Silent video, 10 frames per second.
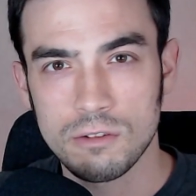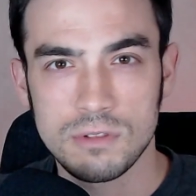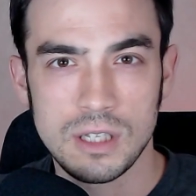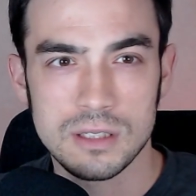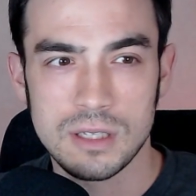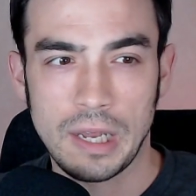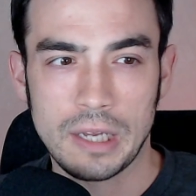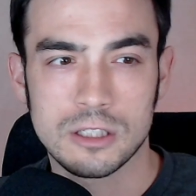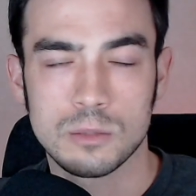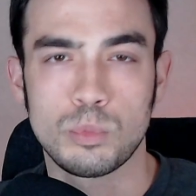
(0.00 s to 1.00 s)
of this
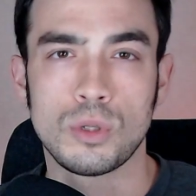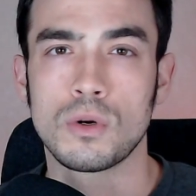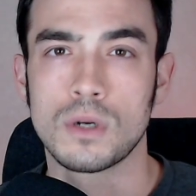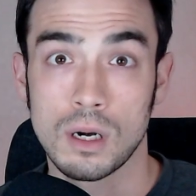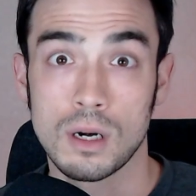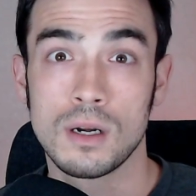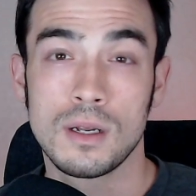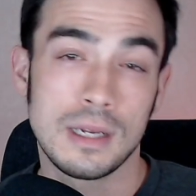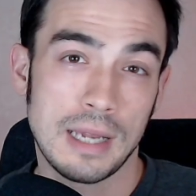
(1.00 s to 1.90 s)
explorer